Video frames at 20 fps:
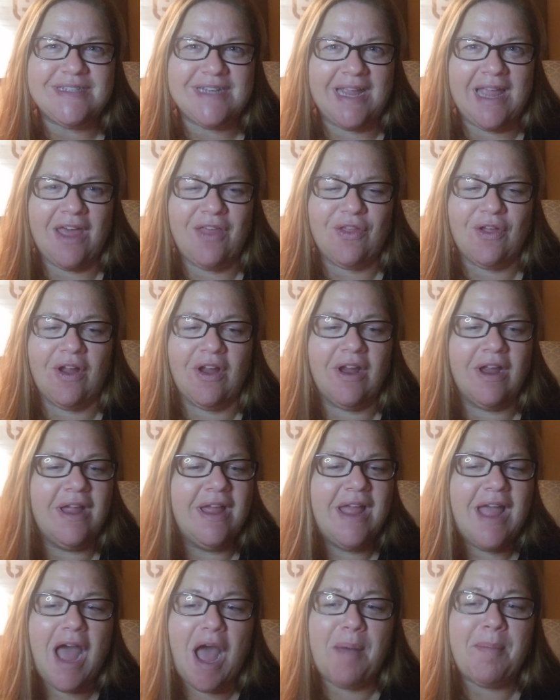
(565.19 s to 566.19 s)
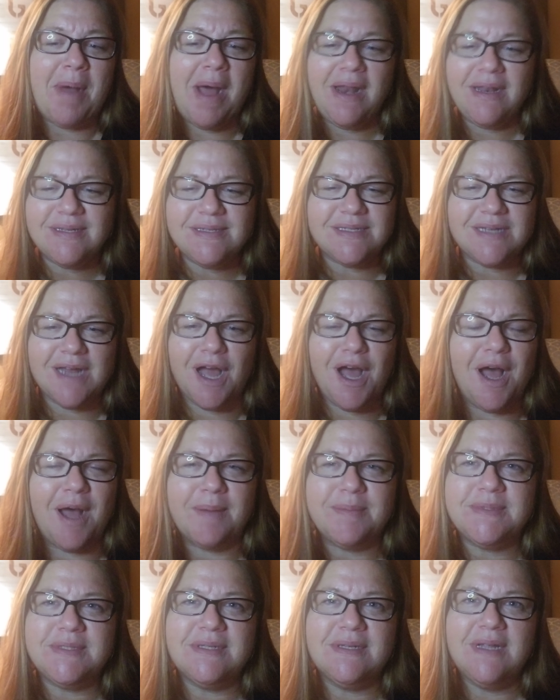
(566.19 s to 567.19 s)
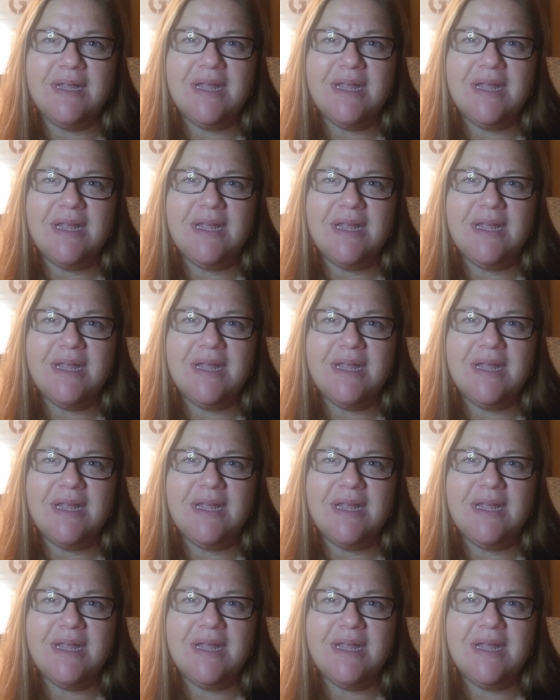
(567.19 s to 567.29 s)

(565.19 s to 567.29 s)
together, I might have stopped.